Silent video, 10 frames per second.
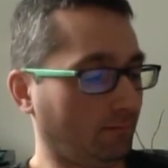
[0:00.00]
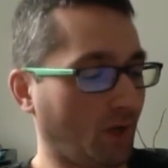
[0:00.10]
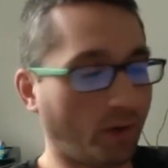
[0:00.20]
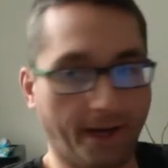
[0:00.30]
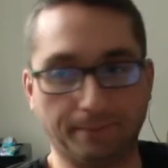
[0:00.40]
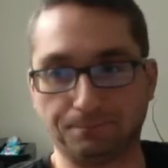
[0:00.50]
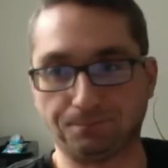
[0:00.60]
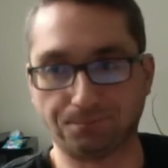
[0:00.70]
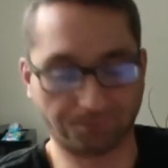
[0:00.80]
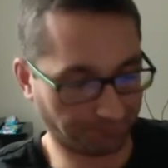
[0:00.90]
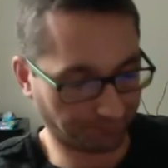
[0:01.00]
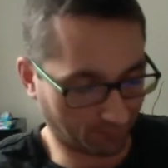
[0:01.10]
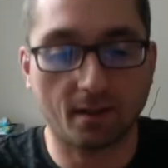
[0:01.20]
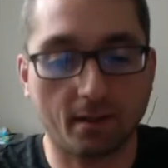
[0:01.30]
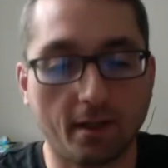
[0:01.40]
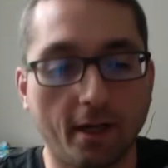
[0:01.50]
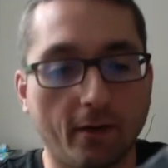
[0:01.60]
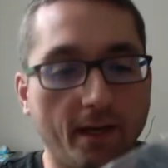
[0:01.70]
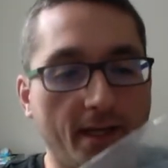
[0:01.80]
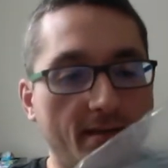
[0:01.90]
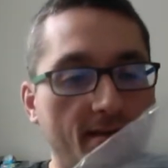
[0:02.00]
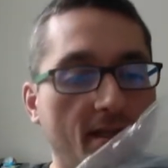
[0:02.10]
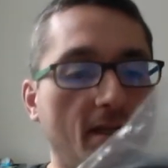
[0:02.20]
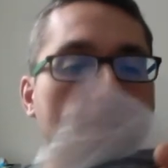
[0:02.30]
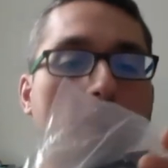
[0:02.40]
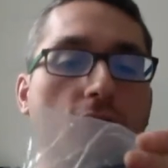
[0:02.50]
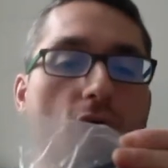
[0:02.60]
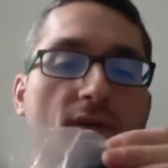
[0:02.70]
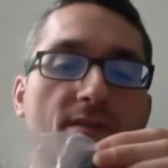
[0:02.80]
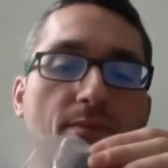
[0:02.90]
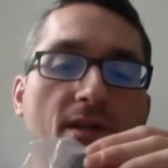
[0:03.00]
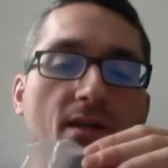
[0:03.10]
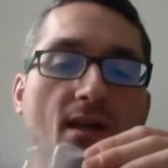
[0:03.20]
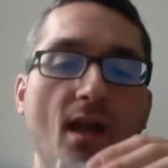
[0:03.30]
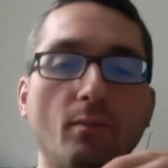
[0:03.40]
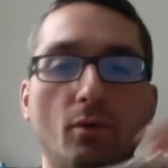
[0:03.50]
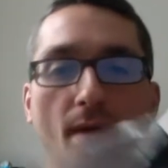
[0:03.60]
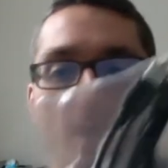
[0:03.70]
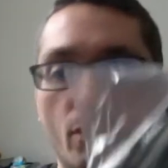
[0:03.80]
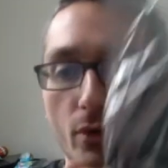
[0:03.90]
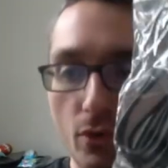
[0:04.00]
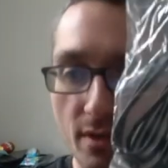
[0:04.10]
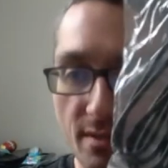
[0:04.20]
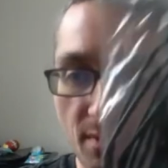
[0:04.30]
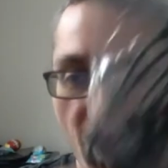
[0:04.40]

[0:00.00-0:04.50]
Okay, here is the USB cable, micro USB